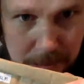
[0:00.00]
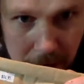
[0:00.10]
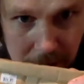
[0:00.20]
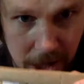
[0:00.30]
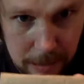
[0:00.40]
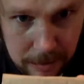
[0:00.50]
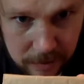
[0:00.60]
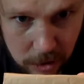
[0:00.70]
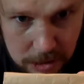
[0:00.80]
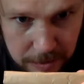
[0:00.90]
biodegradable, of
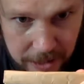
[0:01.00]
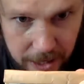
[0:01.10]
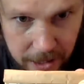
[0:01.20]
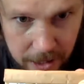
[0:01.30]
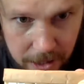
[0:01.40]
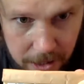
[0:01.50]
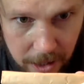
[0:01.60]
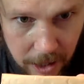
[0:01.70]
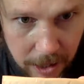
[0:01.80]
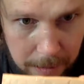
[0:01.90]
course, but they're
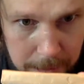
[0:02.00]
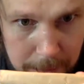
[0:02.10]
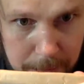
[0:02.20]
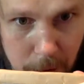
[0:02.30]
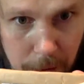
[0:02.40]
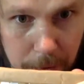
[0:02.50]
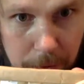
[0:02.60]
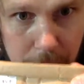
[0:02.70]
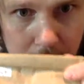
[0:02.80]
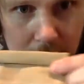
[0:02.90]
lemon
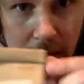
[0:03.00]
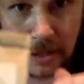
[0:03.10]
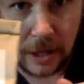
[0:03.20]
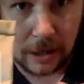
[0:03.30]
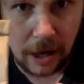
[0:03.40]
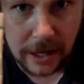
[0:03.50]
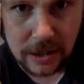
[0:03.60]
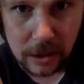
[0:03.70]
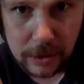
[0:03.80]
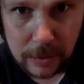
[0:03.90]
myrtle. I can't see, that light's
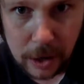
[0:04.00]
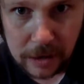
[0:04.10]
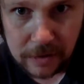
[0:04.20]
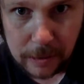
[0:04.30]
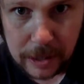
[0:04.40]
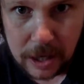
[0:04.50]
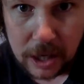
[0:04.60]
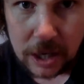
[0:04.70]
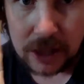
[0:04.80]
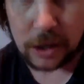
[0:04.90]
not really working for me. The